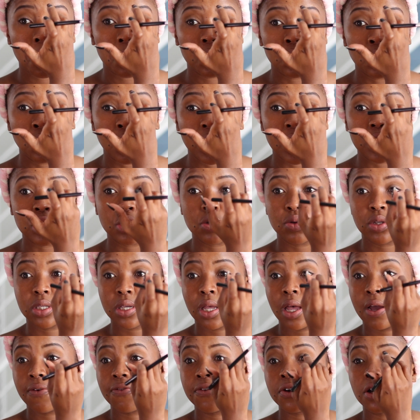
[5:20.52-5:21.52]
US to
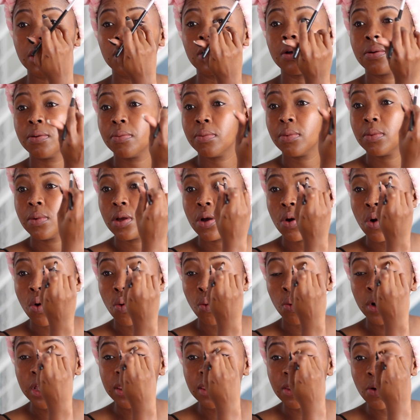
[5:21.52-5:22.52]
South Africa.
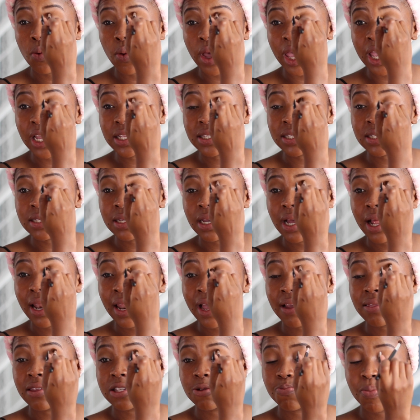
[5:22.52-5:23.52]
With the weight, I
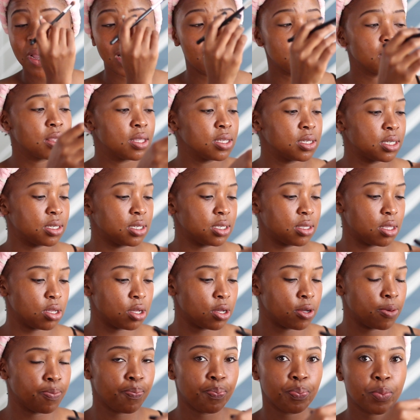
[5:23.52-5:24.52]
like this palette. This is
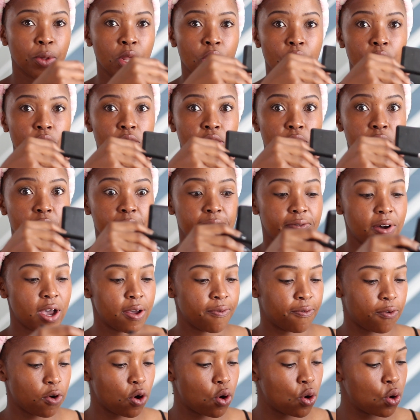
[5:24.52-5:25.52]
the
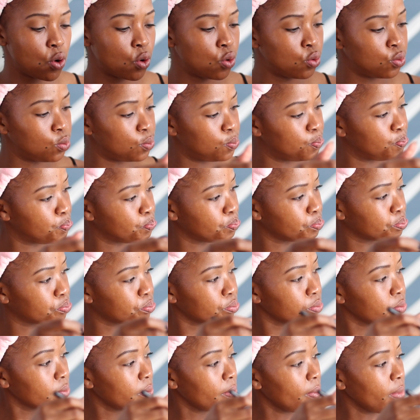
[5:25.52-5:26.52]

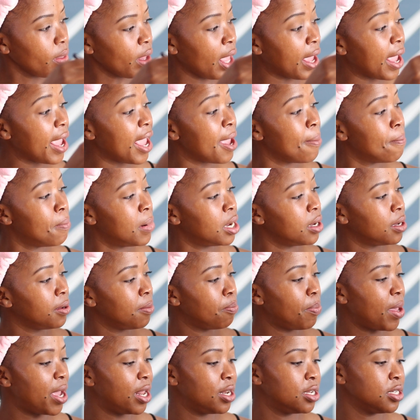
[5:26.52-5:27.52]
350M
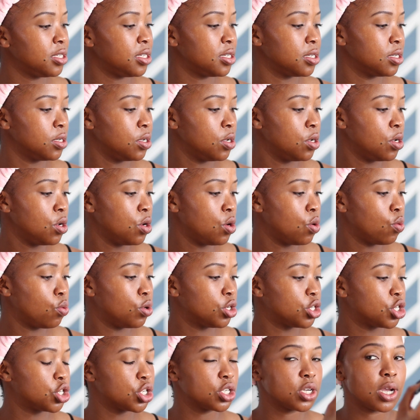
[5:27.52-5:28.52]
palette,
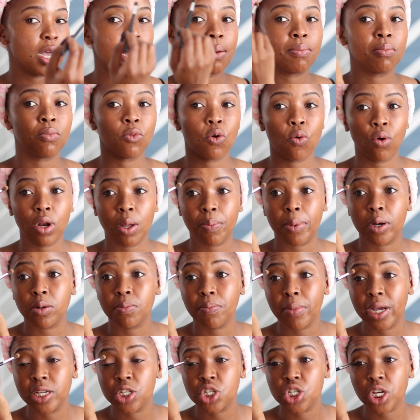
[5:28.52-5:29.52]
which I'm all about
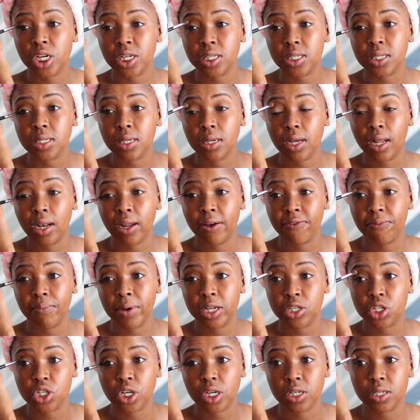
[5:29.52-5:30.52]
matte shades. I love
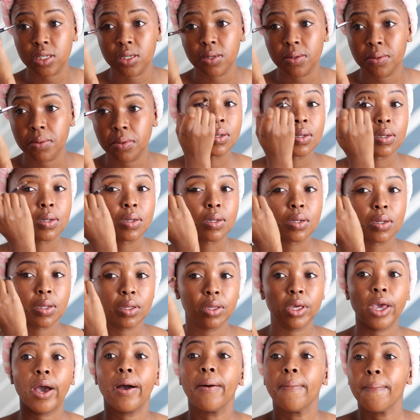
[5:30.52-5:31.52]
matte shades.
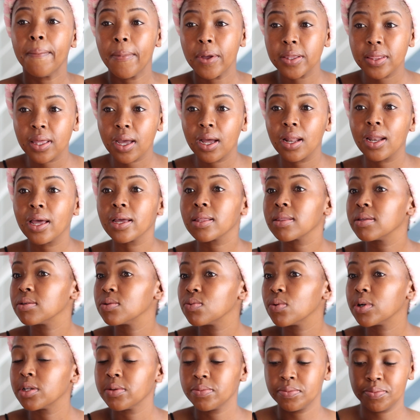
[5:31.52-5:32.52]
Yeah, I think I like this
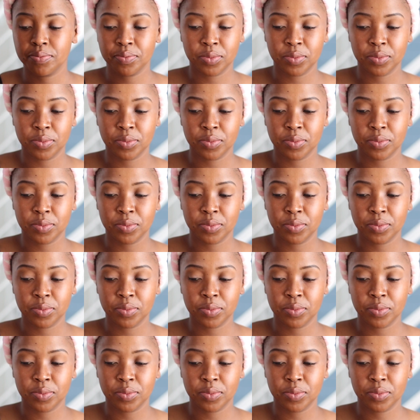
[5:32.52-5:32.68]
one.